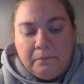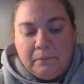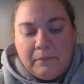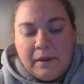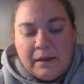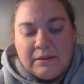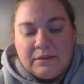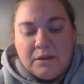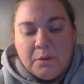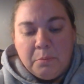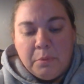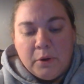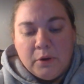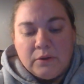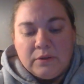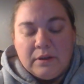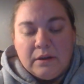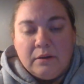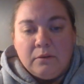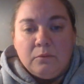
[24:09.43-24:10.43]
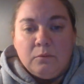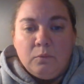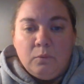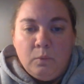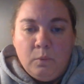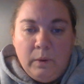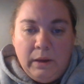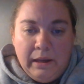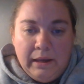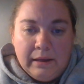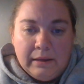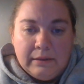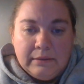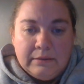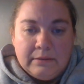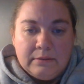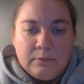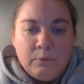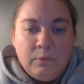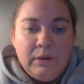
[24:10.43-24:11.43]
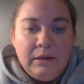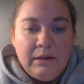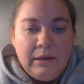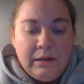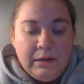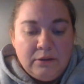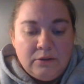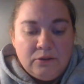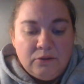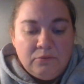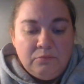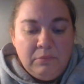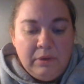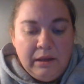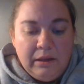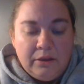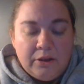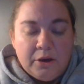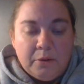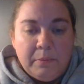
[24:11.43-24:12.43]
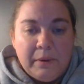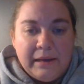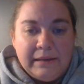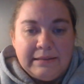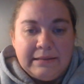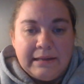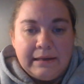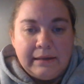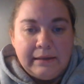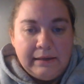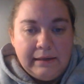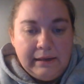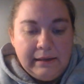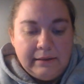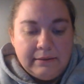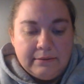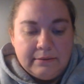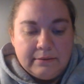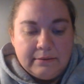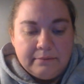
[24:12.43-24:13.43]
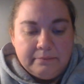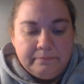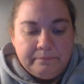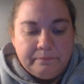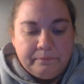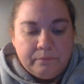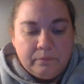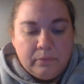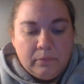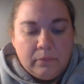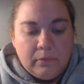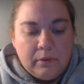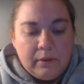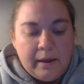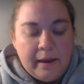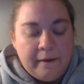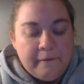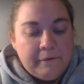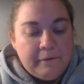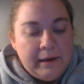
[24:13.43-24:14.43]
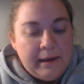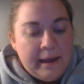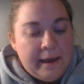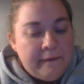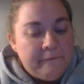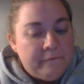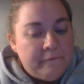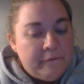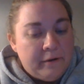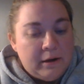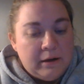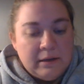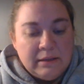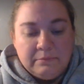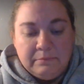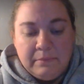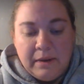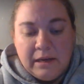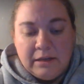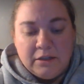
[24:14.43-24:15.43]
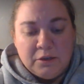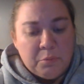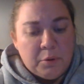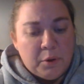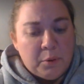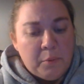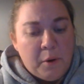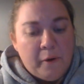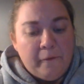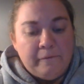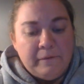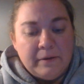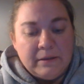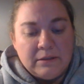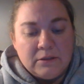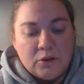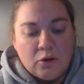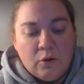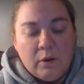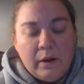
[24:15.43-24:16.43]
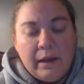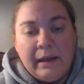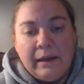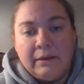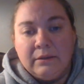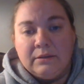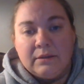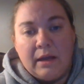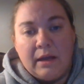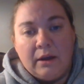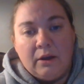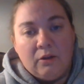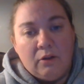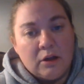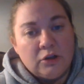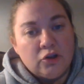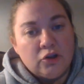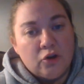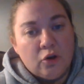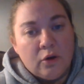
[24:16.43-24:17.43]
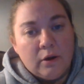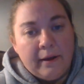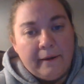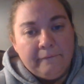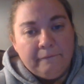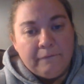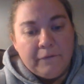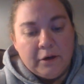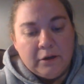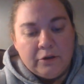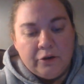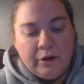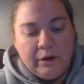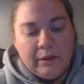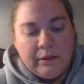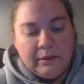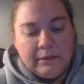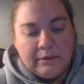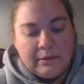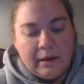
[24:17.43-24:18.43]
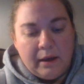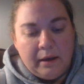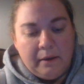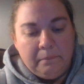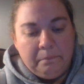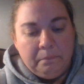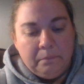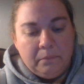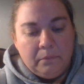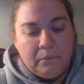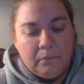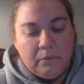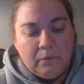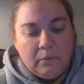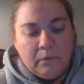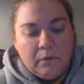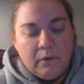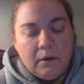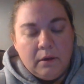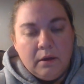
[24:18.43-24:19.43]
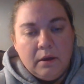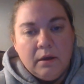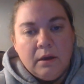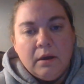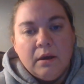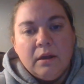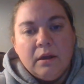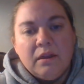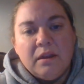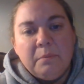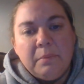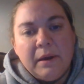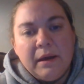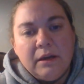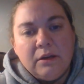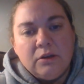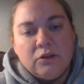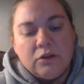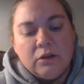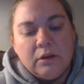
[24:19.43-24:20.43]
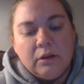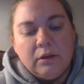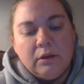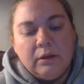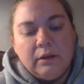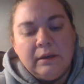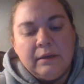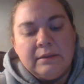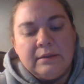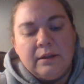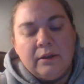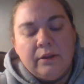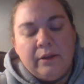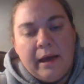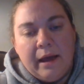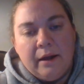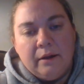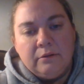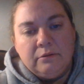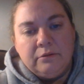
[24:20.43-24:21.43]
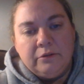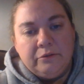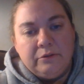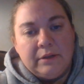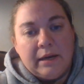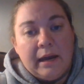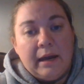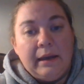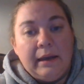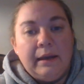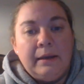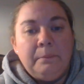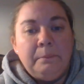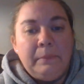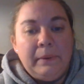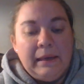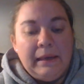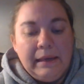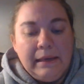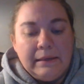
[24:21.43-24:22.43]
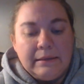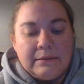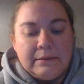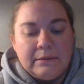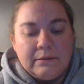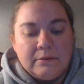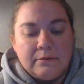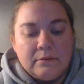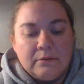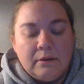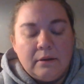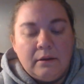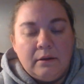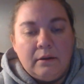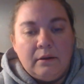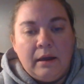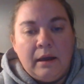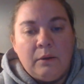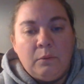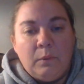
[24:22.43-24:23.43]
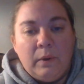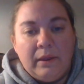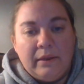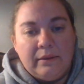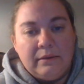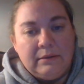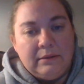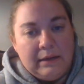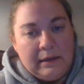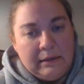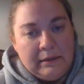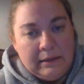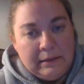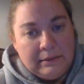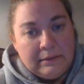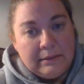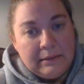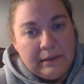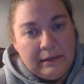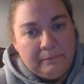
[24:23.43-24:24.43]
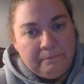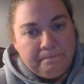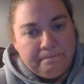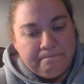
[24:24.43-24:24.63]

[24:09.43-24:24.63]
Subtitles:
As the person weakens, we need to meet their basic needs. Every effort is made to promote physical and psychological comfort during this time. The patient is allowed to die in peace and with dignity.